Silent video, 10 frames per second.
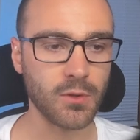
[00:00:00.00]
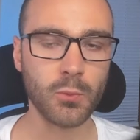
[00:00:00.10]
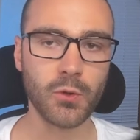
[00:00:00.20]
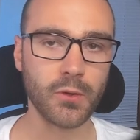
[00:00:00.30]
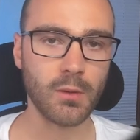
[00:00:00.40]
the
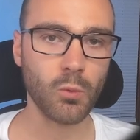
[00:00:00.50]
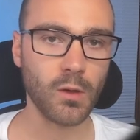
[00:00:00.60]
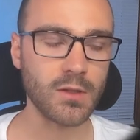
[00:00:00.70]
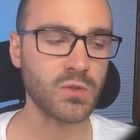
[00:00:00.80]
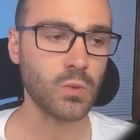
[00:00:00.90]
program
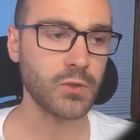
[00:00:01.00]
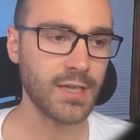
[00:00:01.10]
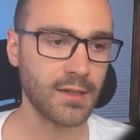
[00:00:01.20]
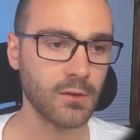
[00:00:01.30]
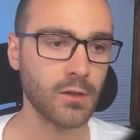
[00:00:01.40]
runs, we'll
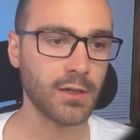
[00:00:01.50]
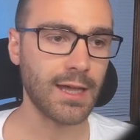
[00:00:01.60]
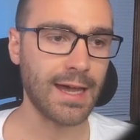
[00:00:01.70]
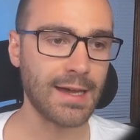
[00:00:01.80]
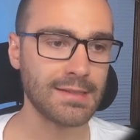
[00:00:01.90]
take a look
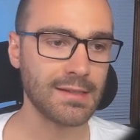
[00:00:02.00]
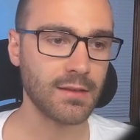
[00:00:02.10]
at